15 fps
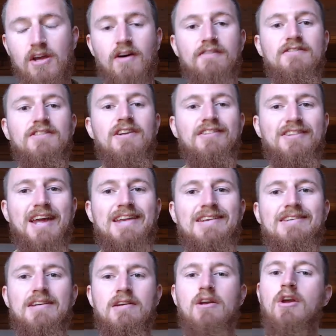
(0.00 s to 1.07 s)
of
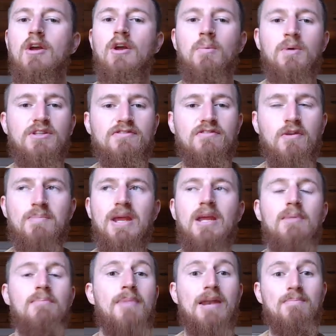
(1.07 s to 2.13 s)
descending, which for
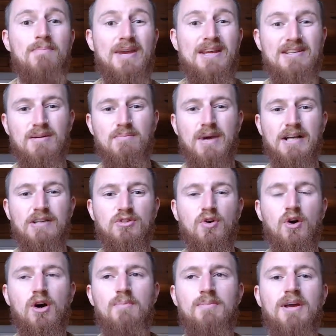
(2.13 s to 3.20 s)
me meant meeting my
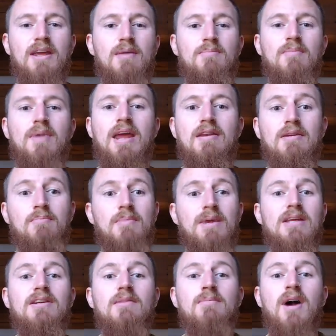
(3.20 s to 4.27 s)
trauma. It meant
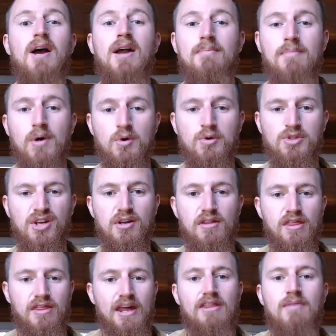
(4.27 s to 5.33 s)
meeting my
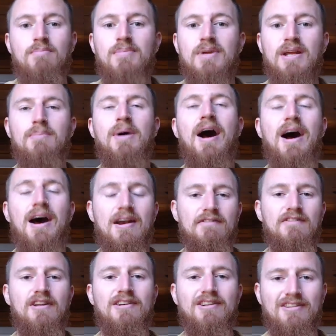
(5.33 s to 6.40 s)
emotions. That's a big part
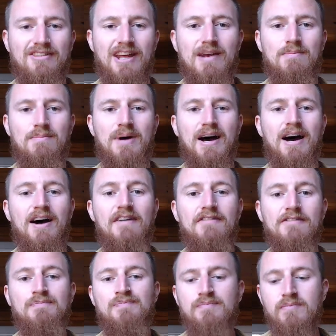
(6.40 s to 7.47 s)
of the descent path.
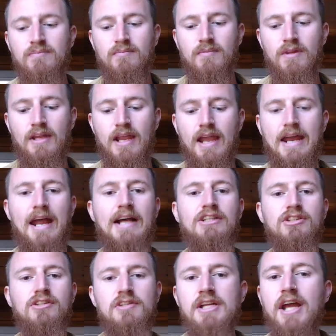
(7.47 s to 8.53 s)
And
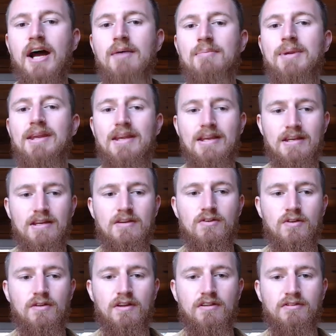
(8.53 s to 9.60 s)
actually coming
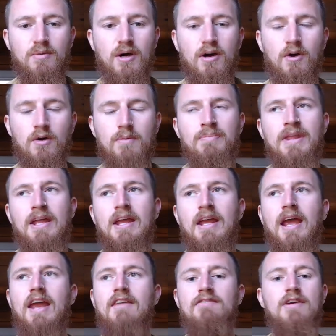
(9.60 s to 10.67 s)
into this world.
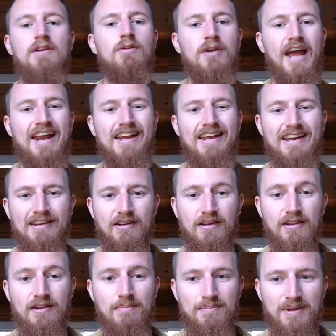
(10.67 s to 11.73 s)
And if we look at it in
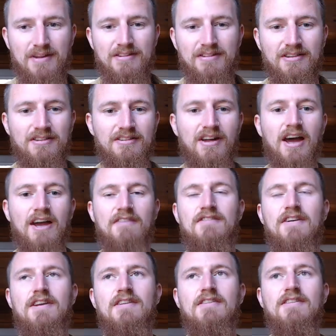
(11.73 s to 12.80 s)
the business side of
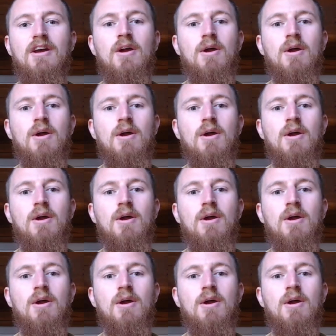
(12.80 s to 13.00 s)
things,